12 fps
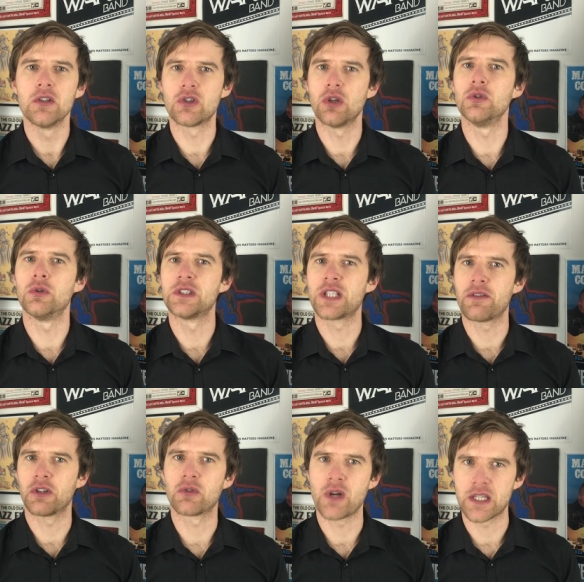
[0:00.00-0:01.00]
don't always
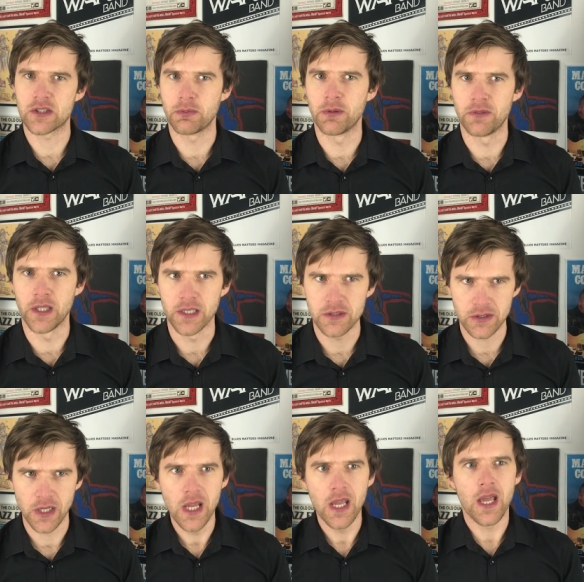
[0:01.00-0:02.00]
have a grasp of this.